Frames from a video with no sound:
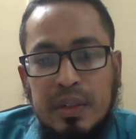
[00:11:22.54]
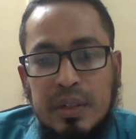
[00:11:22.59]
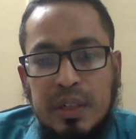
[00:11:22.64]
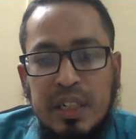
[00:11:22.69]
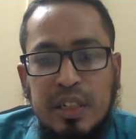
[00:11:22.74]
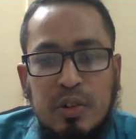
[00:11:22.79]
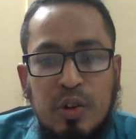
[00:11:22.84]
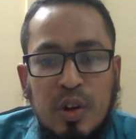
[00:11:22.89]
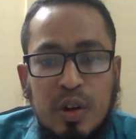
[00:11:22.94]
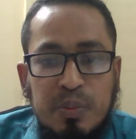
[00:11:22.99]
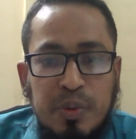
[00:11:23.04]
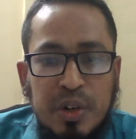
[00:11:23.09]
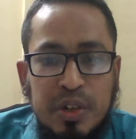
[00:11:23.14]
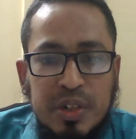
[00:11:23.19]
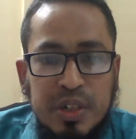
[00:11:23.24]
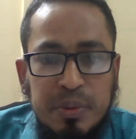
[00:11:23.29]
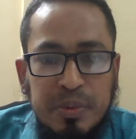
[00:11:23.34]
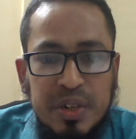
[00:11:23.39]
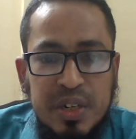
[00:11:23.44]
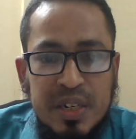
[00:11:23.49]
In
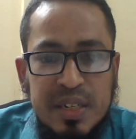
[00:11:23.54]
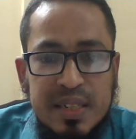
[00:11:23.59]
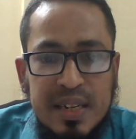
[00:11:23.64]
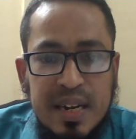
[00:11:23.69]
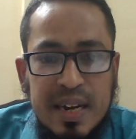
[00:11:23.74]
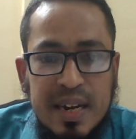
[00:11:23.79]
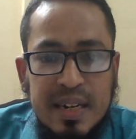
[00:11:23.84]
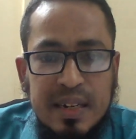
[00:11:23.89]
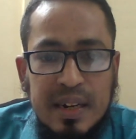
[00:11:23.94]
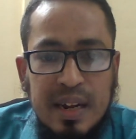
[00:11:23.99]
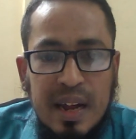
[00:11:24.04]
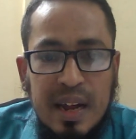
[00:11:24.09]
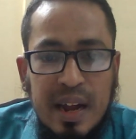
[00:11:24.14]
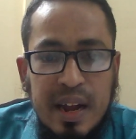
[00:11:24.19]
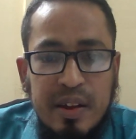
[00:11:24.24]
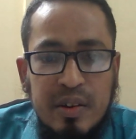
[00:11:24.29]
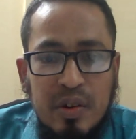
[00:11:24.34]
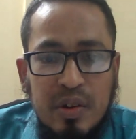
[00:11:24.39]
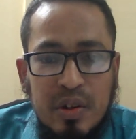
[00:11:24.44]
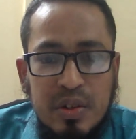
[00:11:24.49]
corporate reporting side,
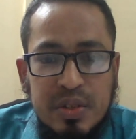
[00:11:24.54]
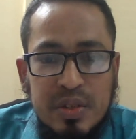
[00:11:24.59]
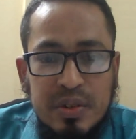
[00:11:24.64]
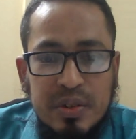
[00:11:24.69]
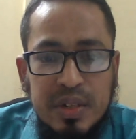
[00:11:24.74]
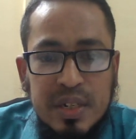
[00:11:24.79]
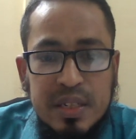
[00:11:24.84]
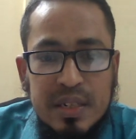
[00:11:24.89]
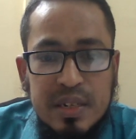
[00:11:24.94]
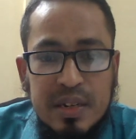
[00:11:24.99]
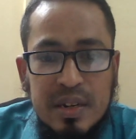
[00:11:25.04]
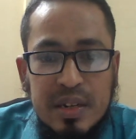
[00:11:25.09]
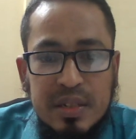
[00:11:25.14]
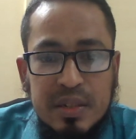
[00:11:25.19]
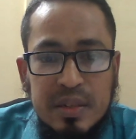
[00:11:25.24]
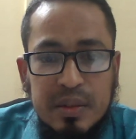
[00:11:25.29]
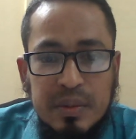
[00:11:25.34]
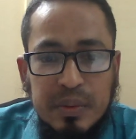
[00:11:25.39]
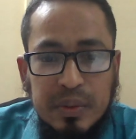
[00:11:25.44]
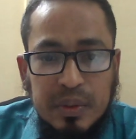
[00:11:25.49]
I will also
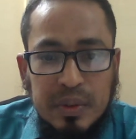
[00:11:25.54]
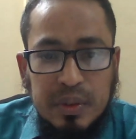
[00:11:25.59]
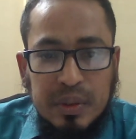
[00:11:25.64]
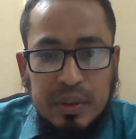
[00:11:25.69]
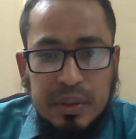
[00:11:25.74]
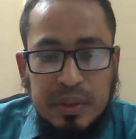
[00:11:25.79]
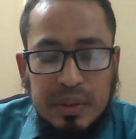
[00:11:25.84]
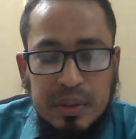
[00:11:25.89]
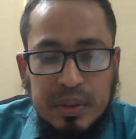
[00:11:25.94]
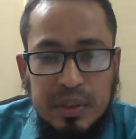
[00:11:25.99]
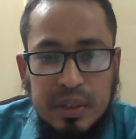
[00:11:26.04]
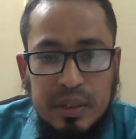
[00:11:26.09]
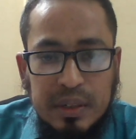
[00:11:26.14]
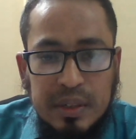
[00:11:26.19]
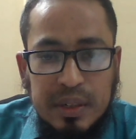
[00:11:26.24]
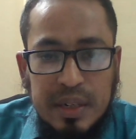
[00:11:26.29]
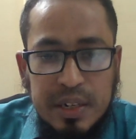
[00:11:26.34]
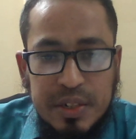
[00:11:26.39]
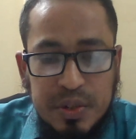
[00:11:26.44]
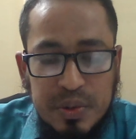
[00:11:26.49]
discuss
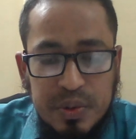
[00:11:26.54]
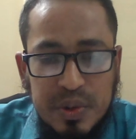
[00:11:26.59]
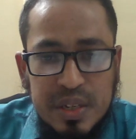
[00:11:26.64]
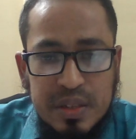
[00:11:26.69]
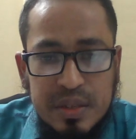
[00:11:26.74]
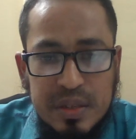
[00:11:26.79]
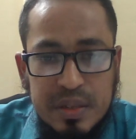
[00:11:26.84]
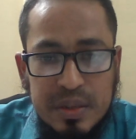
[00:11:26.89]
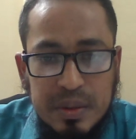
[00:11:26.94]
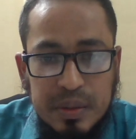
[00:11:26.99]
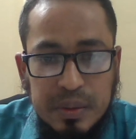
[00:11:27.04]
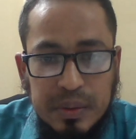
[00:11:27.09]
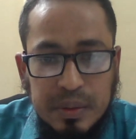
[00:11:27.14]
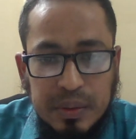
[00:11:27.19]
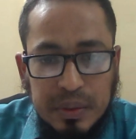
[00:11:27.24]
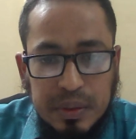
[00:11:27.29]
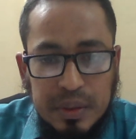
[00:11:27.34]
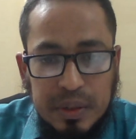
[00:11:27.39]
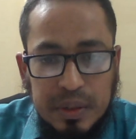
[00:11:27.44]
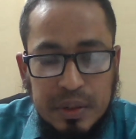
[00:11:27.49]
the assurance
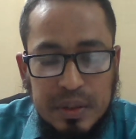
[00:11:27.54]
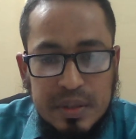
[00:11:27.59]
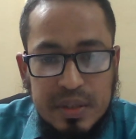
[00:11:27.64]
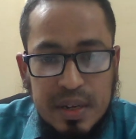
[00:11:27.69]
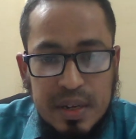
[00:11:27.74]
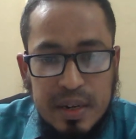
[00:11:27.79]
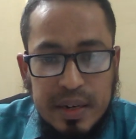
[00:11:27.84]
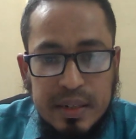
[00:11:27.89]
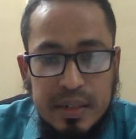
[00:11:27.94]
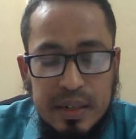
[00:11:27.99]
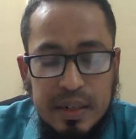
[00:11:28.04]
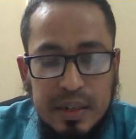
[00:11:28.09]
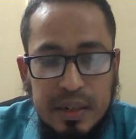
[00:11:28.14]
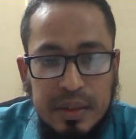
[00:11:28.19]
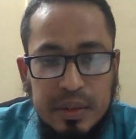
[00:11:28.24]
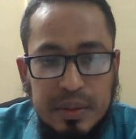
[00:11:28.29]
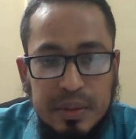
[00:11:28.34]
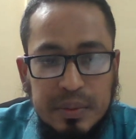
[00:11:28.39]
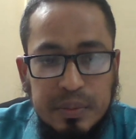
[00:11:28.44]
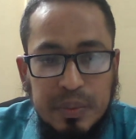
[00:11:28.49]
side
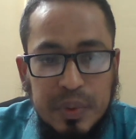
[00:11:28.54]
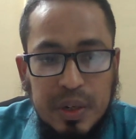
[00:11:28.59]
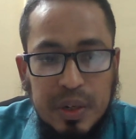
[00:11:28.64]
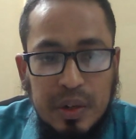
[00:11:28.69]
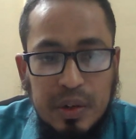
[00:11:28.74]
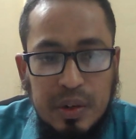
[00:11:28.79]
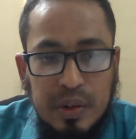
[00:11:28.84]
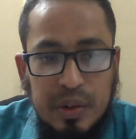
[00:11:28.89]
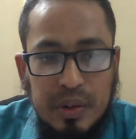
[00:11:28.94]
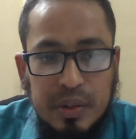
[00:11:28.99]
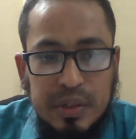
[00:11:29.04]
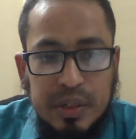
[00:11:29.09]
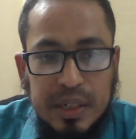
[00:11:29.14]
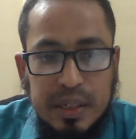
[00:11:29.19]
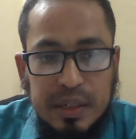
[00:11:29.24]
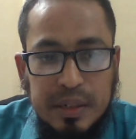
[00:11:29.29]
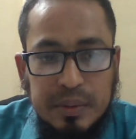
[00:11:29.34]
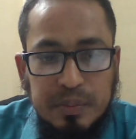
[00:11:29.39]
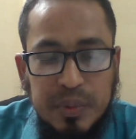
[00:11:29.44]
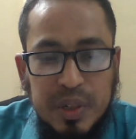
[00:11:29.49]
or
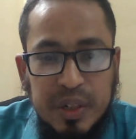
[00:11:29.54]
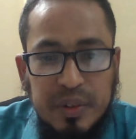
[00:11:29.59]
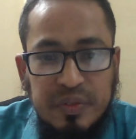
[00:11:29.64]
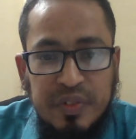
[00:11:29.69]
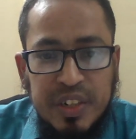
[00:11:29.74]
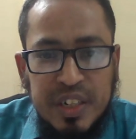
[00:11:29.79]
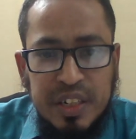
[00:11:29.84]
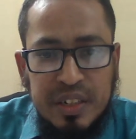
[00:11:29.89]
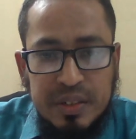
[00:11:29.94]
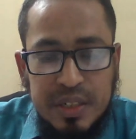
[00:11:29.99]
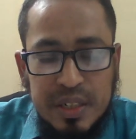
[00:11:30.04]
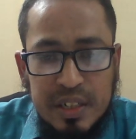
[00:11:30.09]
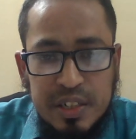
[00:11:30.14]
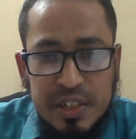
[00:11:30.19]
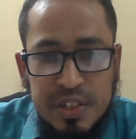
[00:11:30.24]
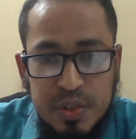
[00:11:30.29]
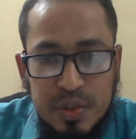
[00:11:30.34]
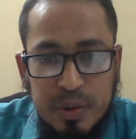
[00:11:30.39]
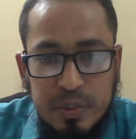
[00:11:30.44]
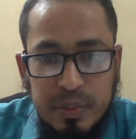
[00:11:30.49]
financial
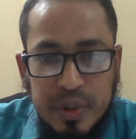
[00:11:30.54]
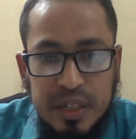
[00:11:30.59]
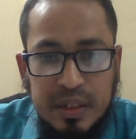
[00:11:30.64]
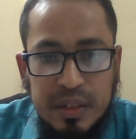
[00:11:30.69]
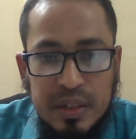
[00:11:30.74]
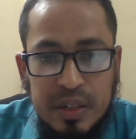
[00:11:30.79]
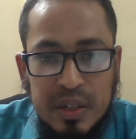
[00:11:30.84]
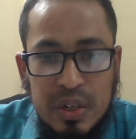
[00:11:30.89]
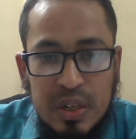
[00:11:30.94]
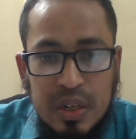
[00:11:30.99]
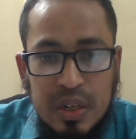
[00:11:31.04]
instrument